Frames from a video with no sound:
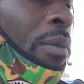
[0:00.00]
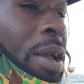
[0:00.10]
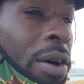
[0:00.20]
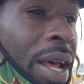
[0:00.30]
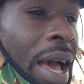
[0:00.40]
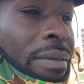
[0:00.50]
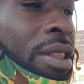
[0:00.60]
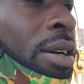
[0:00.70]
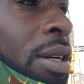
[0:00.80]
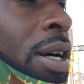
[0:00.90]
we're gonna have
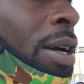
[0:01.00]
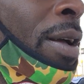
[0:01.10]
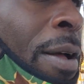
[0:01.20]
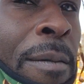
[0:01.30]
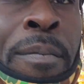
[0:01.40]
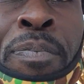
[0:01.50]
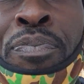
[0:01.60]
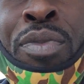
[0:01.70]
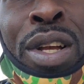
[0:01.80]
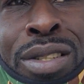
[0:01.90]
to
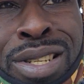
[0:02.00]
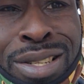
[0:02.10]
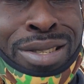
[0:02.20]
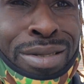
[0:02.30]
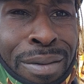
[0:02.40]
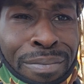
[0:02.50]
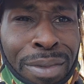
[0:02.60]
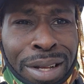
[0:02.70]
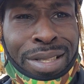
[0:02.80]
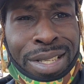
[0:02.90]
just
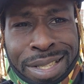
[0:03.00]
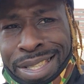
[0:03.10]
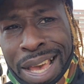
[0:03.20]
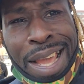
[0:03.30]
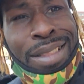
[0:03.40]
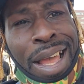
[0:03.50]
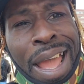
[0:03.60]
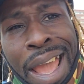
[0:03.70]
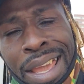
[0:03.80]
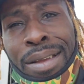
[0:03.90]
take the
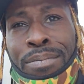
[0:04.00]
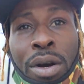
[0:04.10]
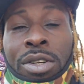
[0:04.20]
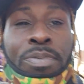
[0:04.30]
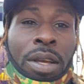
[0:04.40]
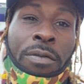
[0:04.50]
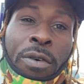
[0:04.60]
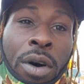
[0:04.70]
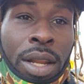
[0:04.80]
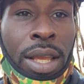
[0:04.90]
hate, bro. It's been
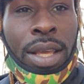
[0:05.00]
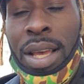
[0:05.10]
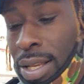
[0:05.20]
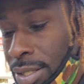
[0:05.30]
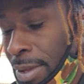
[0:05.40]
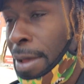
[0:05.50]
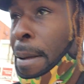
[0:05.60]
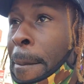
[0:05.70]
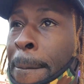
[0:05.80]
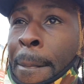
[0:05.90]
400 years,
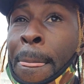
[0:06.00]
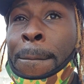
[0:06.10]
man.